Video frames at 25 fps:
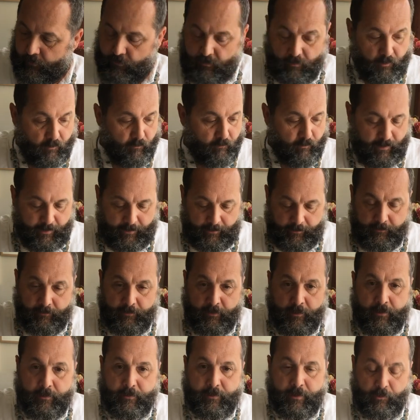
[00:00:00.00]
all right.
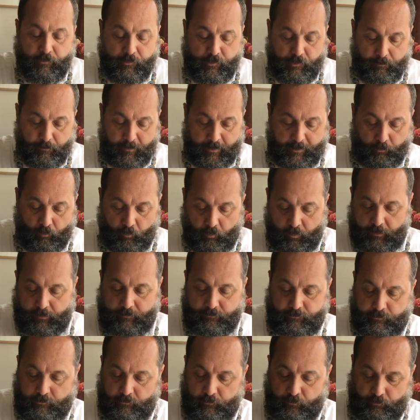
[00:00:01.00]
Now you might want to
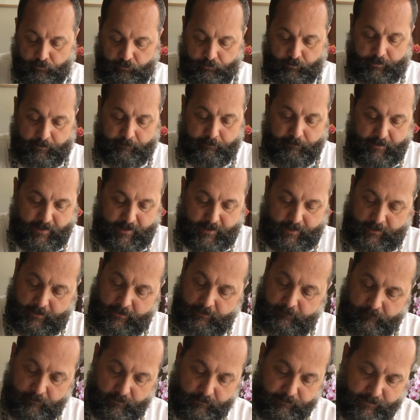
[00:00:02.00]
do like
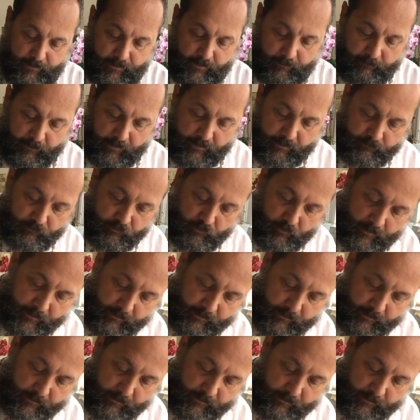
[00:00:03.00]
me. I think I'm going to try